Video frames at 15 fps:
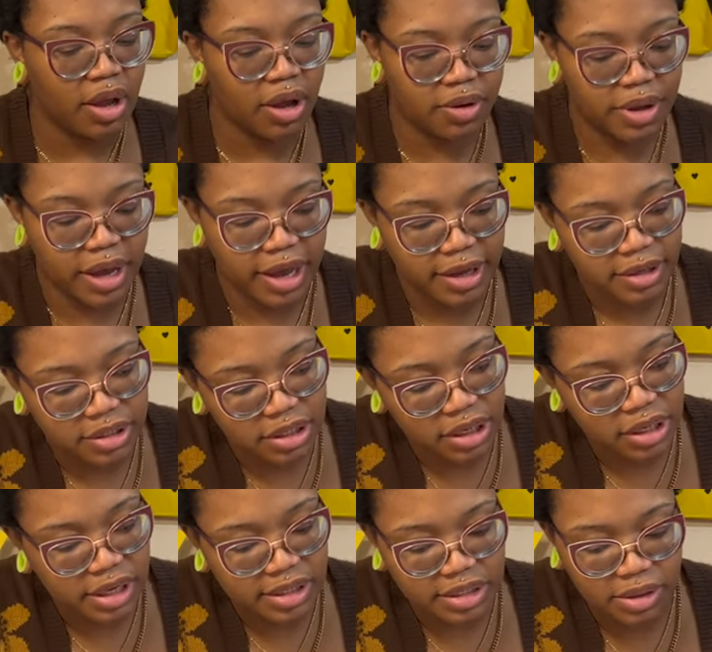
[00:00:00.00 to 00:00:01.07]
Okay, so
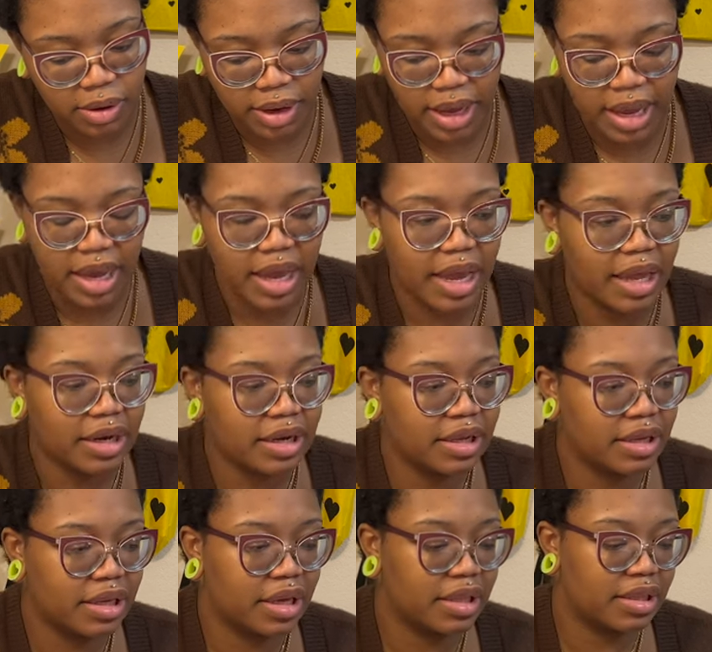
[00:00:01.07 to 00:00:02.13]
let's go ahead and
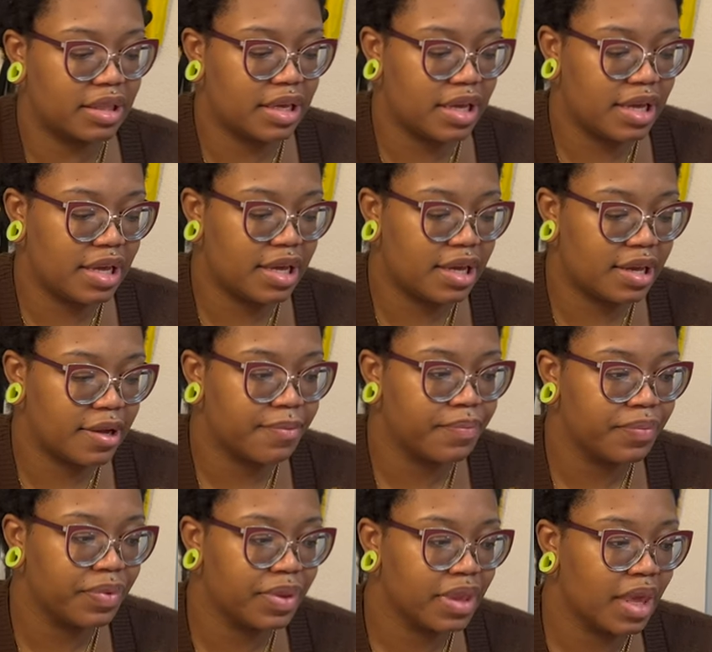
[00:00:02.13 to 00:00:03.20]
look at the
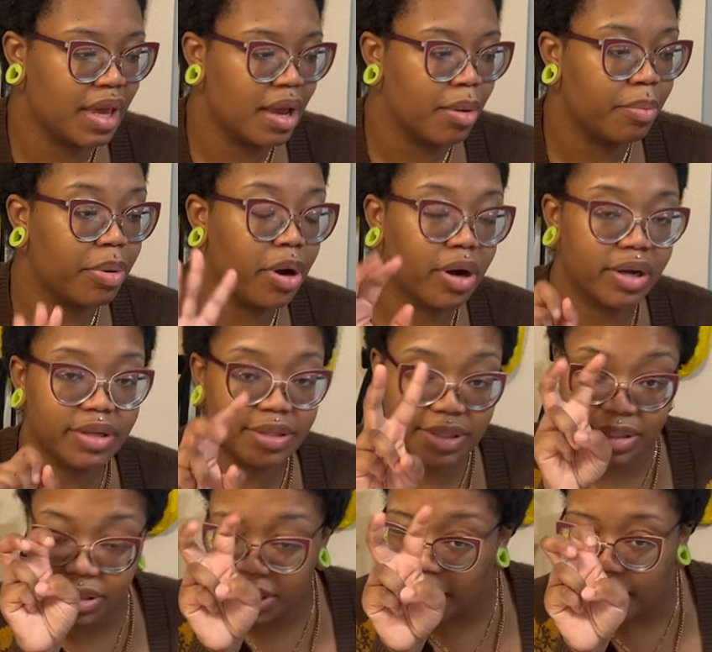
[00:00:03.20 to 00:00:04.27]

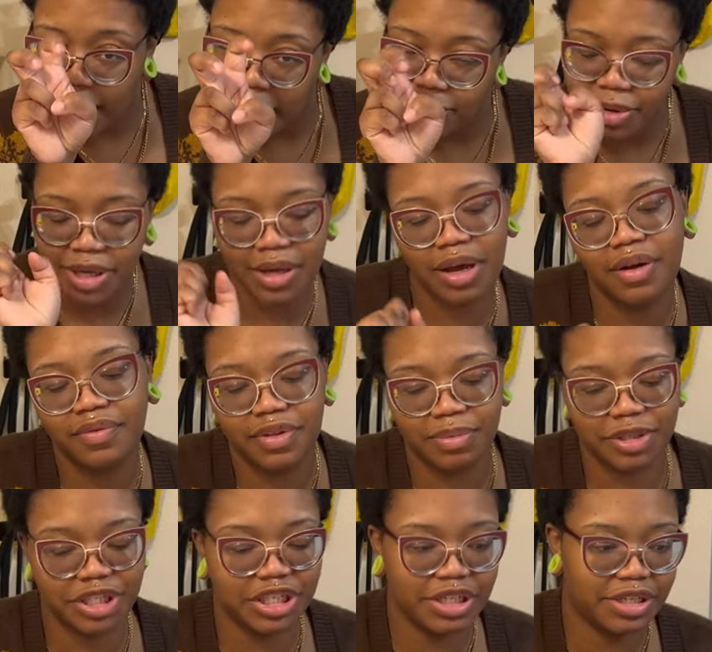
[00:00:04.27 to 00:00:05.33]
parts anatomy of the
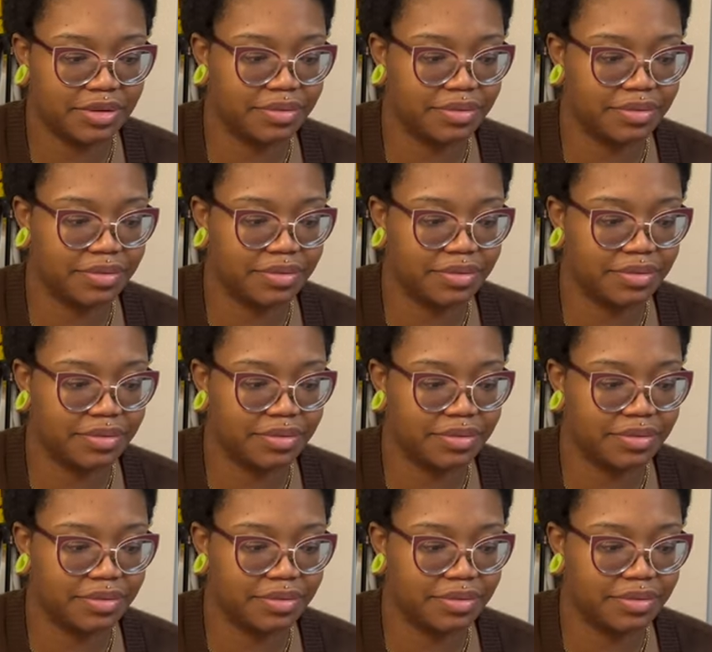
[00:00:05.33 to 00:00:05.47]
machine.